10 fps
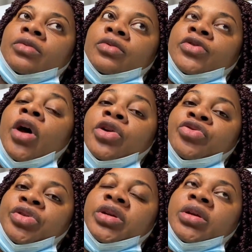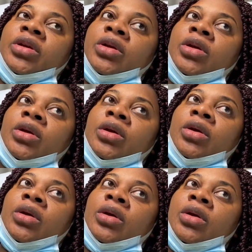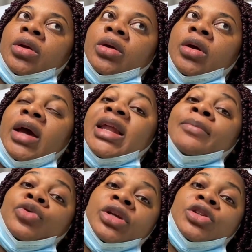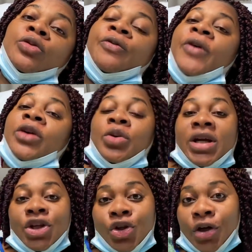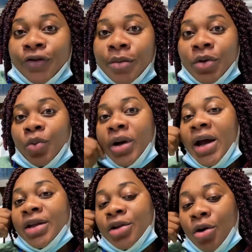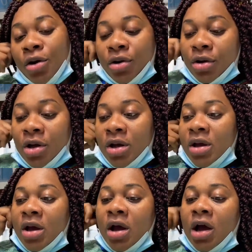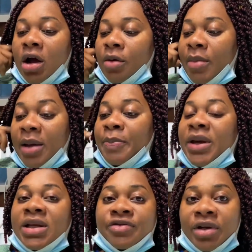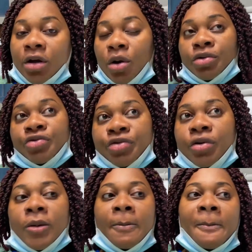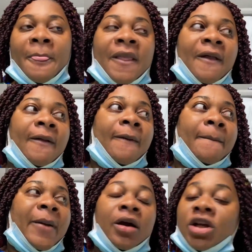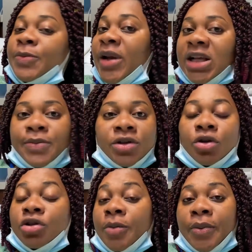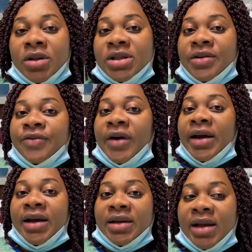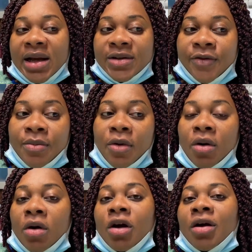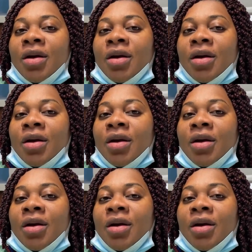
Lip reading: surgery. And I'm doing so far. You can judge from the way I talk. My pain is really controlled. My husband has been so supportive. I can't ask for more.